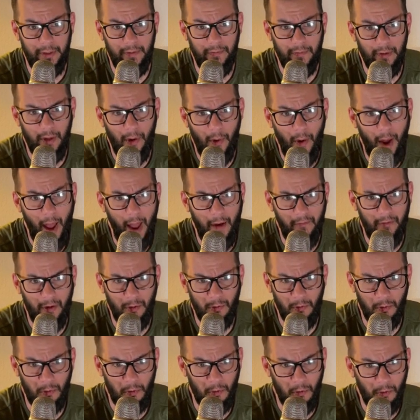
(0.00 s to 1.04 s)
even though I have it
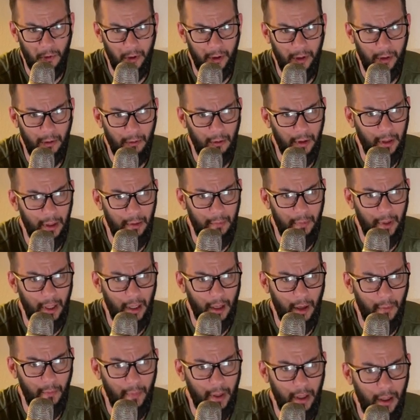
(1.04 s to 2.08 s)
really, really big
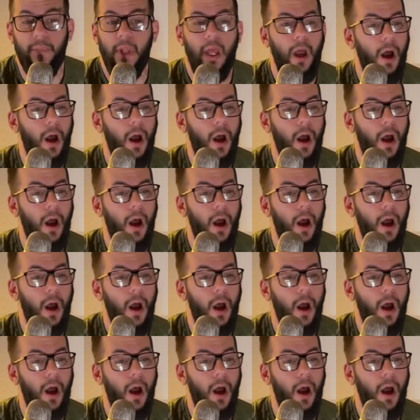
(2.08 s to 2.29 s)
on my